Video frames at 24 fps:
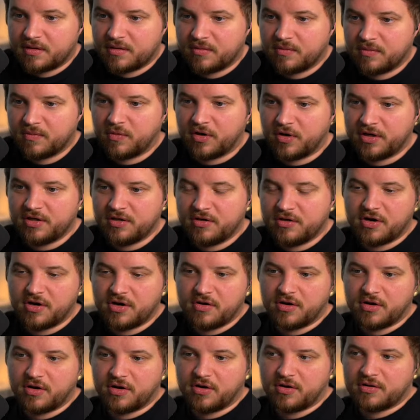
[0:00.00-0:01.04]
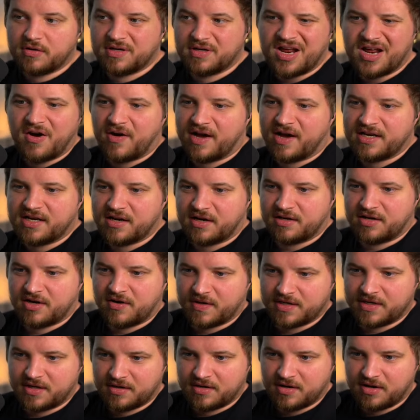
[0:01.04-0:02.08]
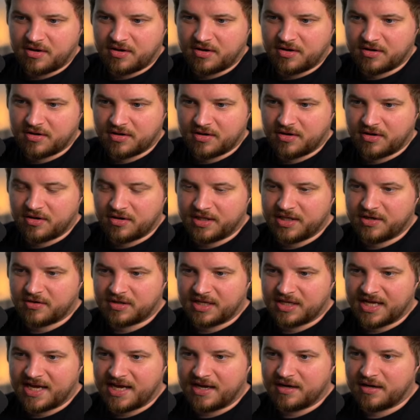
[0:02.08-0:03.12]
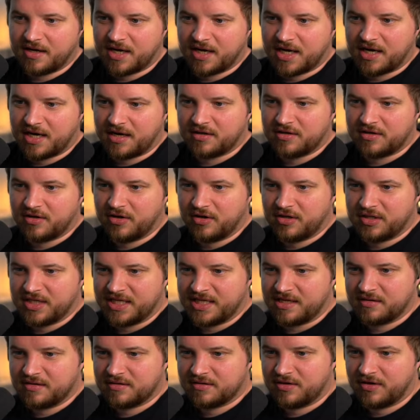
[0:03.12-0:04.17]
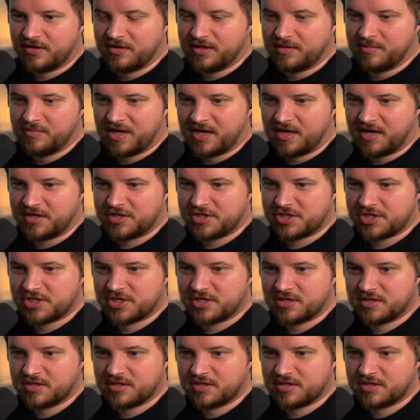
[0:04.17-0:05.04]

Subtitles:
What, you don't know? No, I don't know. Early or late? Early March.